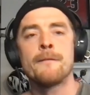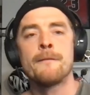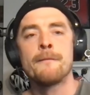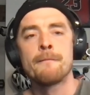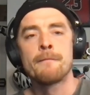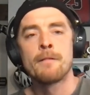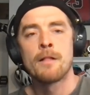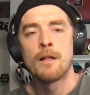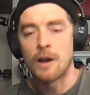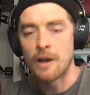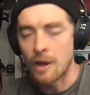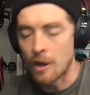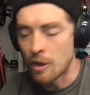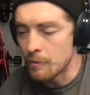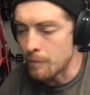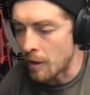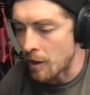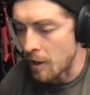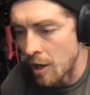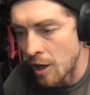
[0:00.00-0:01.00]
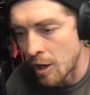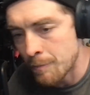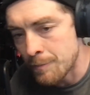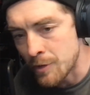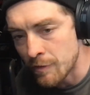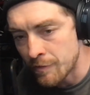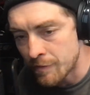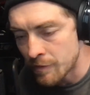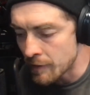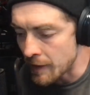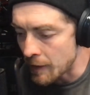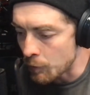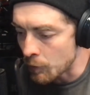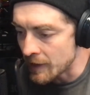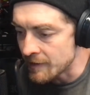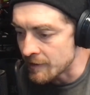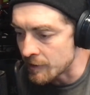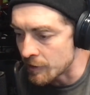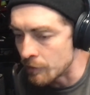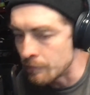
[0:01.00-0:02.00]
I hope you feel that way too.